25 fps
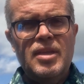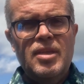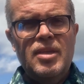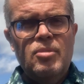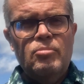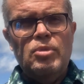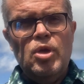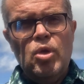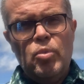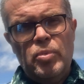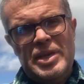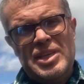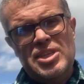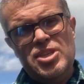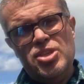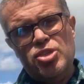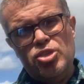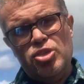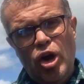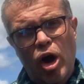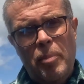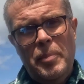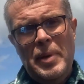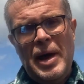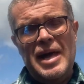Will we
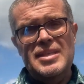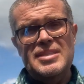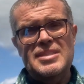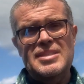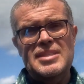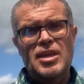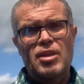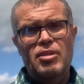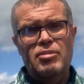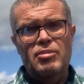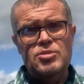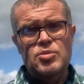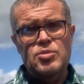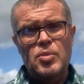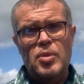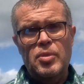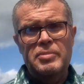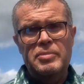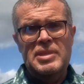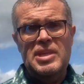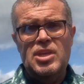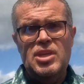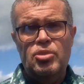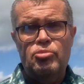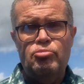stop ourselves? Will
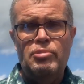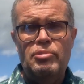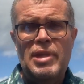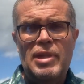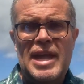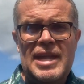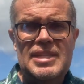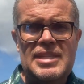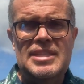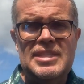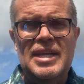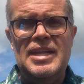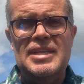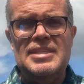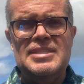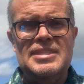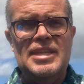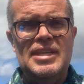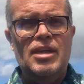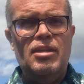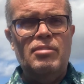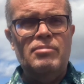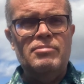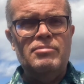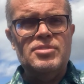we correct
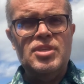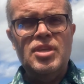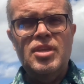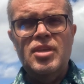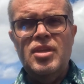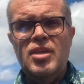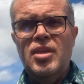ourselves